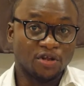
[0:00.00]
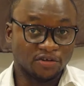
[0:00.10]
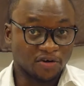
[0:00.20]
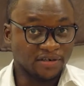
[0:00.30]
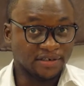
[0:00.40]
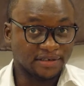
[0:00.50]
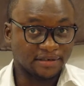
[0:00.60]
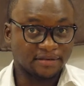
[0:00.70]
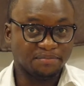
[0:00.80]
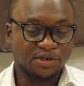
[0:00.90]
Not only
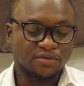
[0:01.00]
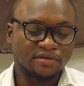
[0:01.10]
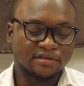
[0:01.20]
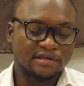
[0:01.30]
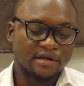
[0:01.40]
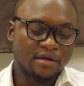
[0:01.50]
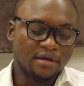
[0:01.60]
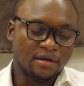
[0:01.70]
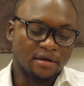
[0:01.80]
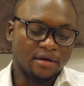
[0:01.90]
this, because
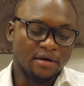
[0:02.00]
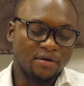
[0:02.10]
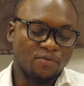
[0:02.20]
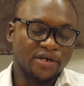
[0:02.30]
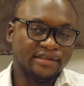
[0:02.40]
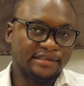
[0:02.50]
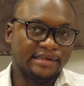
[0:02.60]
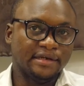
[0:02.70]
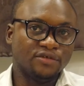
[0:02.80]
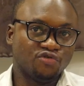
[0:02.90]
when
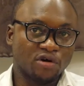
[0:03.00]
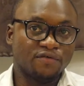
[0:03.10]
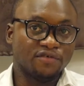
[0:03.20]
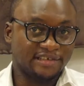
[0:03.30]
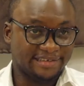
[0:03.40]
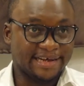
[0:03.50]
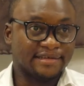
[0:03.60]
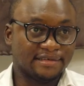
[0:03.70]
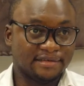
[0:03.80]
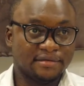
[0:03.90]
the driver
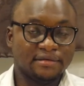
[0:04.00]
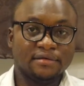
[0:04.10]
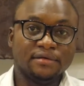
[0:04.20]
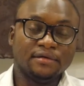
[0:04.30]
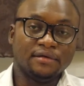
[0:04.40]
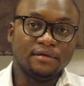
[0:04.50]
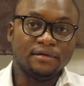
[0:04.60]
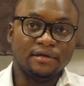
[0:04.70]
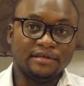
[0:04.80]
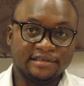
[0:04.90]
starts
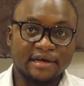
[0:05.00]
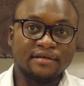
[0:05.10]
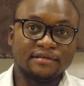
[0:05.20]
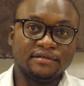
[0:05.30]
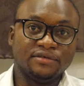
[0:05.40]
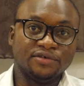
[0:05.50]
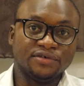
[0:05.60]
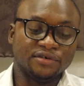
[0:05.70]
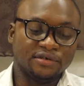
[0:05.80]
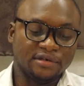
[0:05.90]

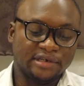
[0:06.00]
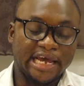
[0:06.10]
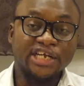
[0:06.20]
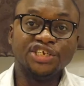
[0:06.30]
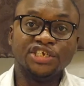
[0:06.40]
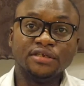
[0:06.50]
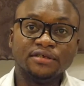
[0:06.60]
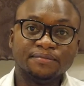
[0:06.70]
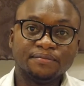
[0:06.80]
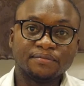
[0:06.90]
the
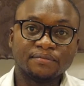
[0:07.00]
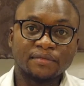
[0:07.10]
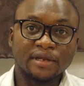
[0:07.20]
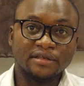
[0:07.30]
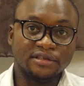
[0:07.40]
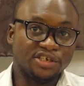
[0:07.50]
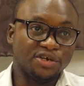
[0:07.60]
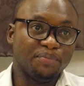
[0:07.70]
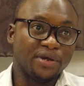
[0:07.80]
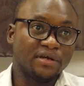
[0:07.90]
engine, the
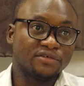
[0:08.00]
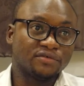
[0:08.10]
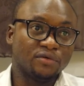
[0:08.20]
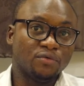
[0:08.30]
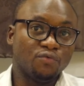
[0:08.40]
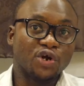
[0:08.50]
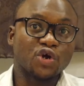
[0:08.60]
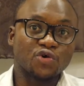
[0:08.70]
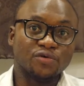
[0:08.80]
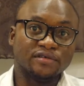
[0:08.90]
GPS
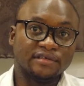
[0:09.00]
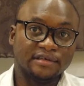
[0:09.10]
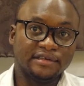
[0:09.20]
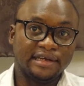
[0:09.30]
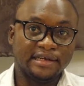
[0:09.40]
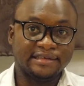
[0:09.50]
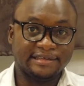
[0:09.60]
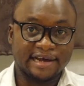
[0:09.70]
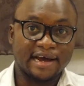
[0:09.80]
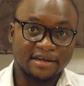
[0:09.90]
records the
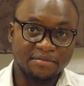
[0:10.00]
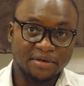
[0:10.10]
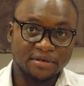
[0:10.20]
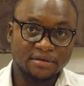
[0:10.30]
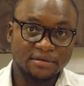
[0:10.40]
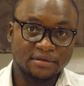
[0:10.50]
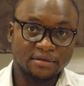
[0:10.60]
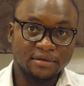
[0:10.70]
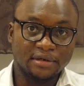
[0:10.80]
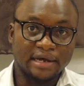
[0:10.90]
time
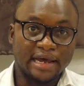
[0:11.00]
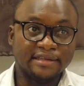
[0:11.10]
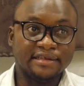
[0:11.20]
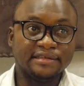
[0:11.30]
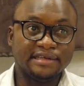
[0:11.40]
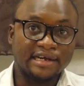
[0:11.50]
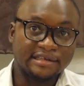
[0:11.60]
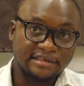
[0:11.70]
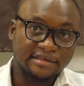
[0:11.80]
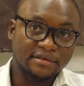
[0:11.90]
and the
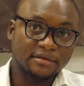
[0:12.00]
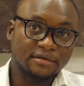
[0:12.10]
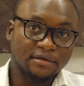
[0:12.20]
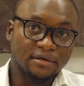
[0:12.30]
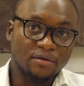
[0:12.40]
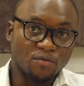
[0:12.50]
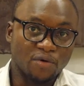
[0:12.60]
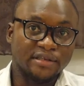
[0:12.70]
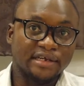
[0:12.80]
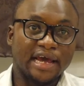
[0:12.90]
date
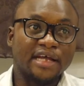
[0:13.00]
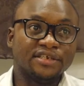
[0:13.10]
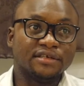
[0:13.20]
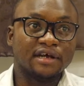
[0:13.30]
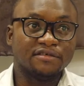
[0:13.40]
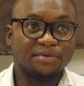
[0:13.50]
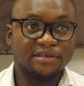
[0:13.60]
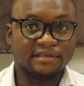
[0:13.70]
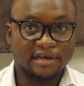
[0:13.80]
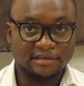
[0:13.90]
when the engine has been
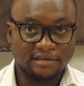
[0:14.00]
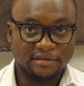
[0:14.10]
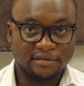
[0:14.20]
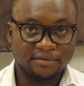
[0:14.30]
started.